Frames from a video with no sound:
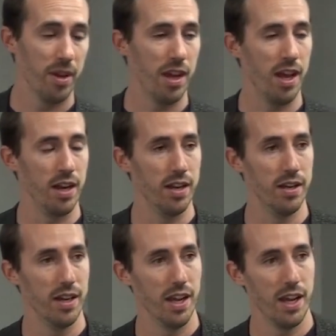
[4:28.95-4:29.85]
And
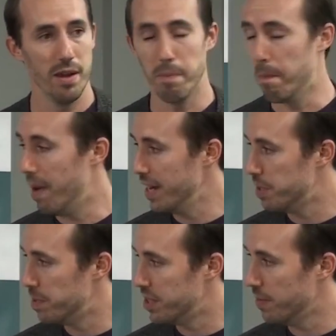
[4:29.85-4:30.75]
my
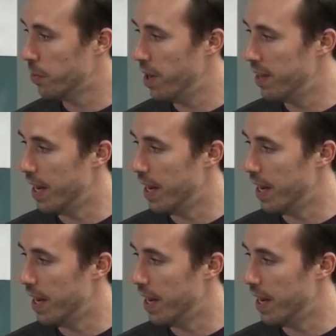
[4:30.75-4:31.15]
specific way that I